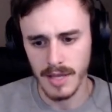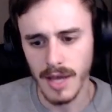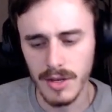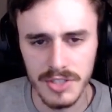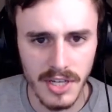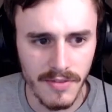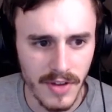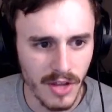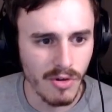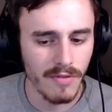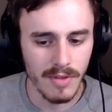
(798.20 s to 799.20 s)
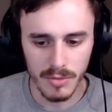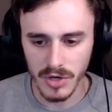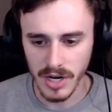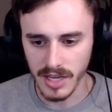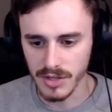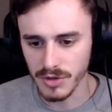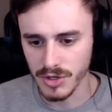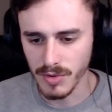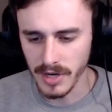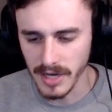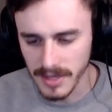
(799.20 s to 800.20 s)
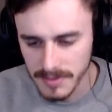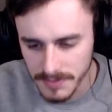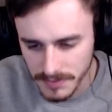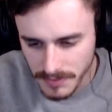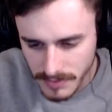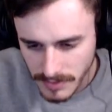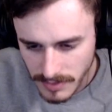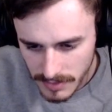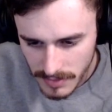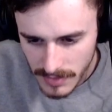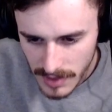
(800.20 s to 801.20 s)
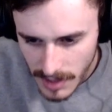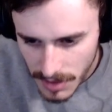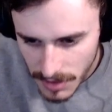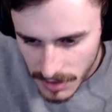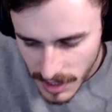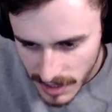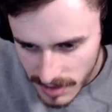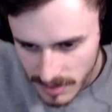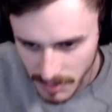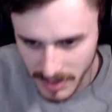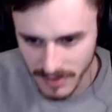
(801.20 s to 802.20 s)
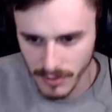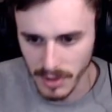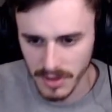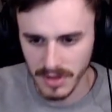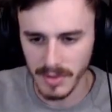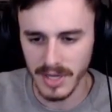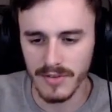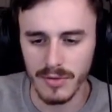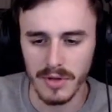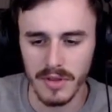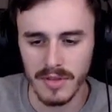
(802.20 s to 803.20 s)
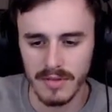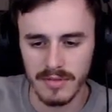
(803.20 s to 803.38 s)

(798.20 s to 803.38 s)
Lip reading: I'll send a video of them trying it, don't you worry. I third that. Can we get a fourth? Can we get a fourth?